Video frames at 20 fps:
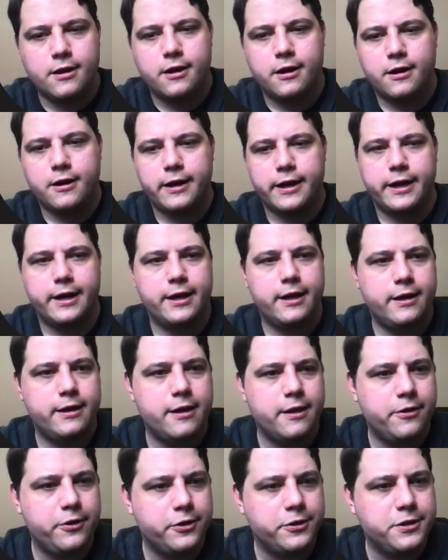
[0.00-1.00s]
All right,
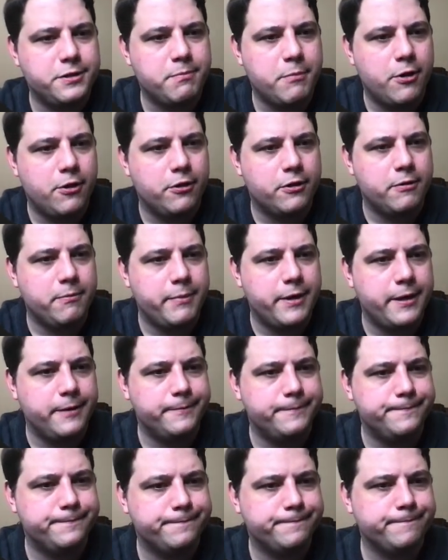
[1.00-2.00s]
another small
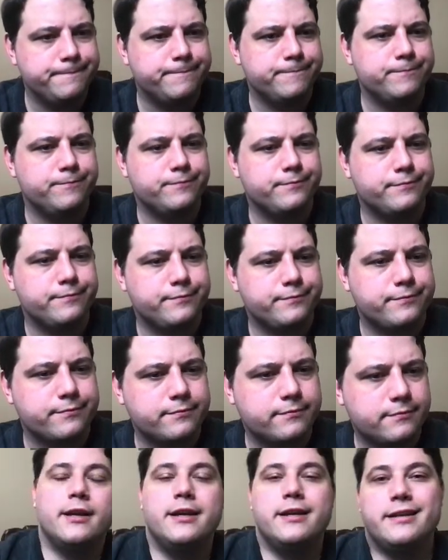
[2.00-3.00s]
commit.
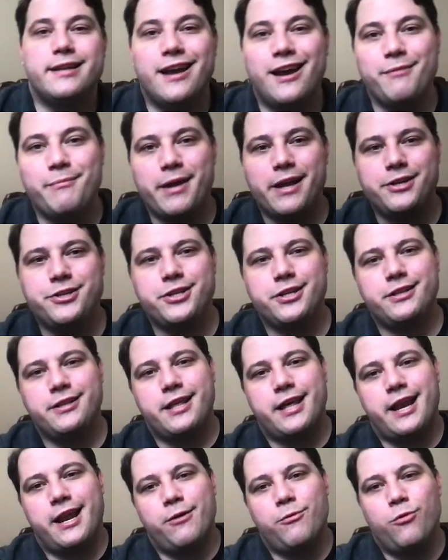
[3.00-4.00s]
Now I mentioned
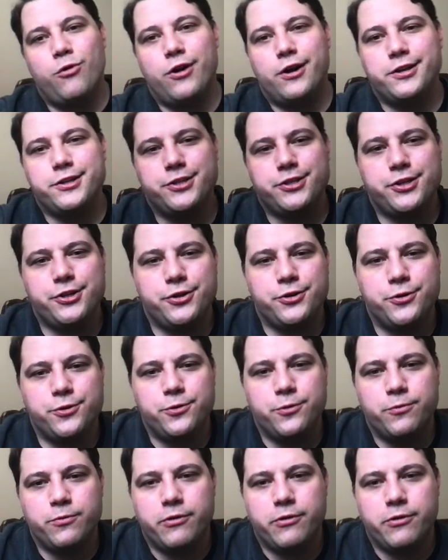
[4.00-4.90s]
that I want to